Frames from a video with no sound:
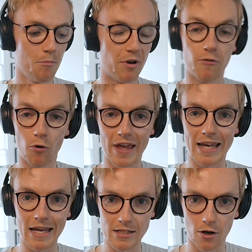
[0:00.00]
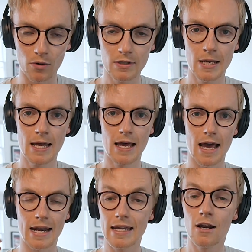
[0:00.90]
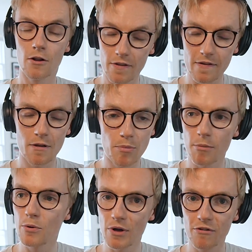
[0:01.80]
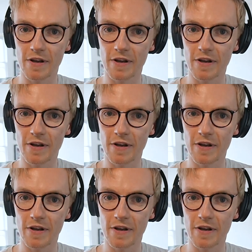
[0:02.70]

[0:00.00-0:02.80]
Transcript: before they get told. And again, a lot of the time they probably will